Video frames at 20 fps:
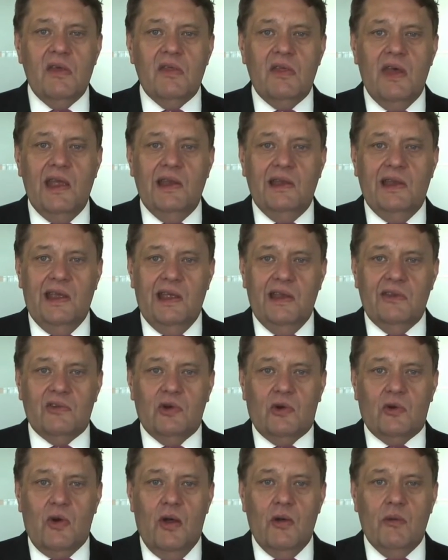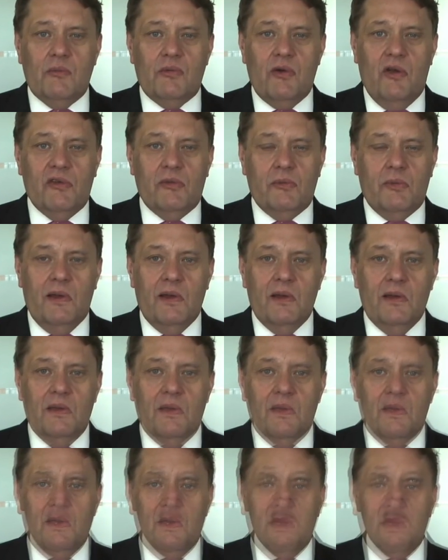they need to grow and prosper.
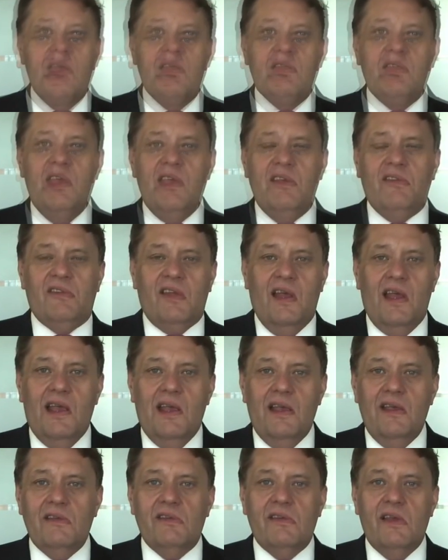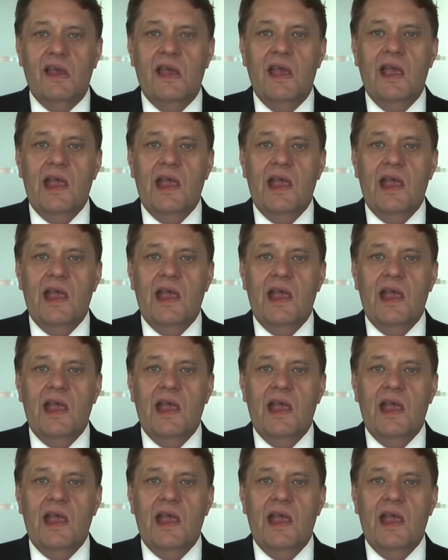These days,